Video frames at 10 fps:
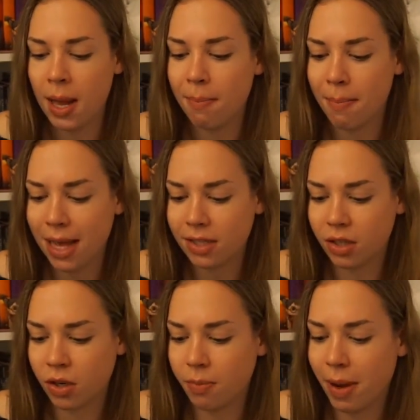
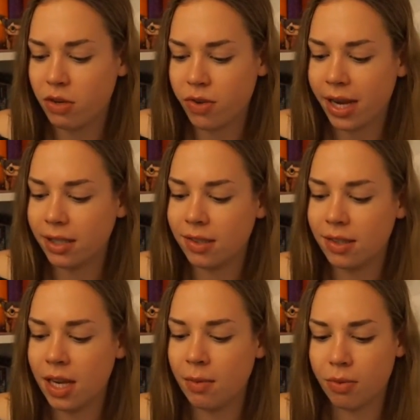massacred by
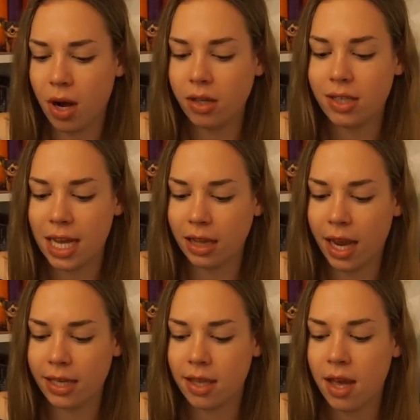dragons in broad
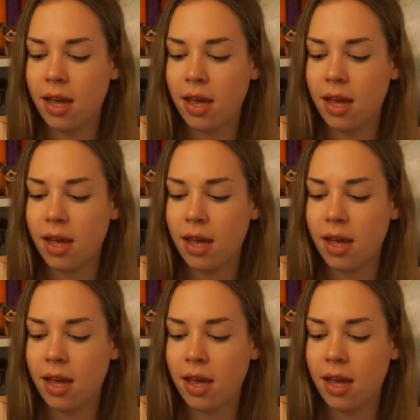daylight.